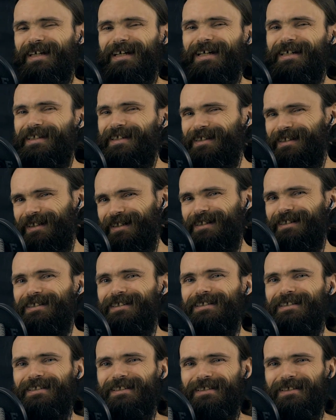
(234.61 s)
I had
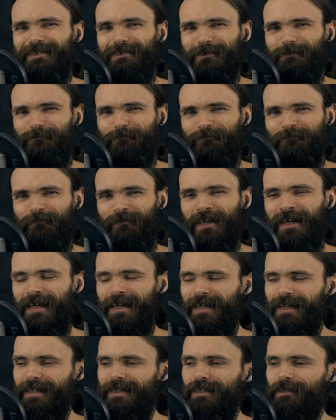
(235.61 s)
classes.
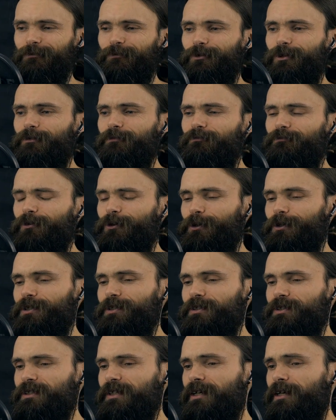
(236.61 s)
And after 4
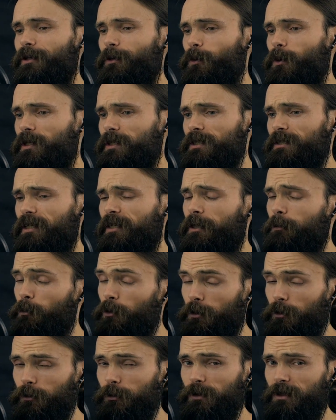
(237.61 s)
years, I was
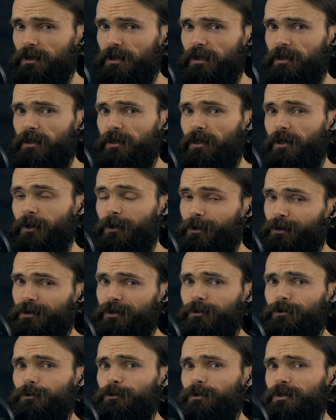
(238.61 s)
able to say
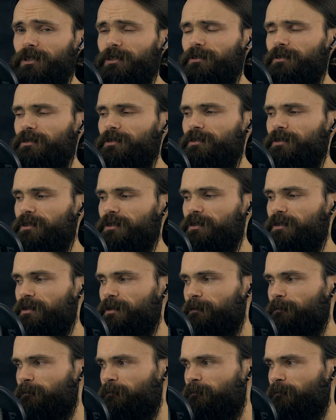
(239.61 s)
only 2 sentences.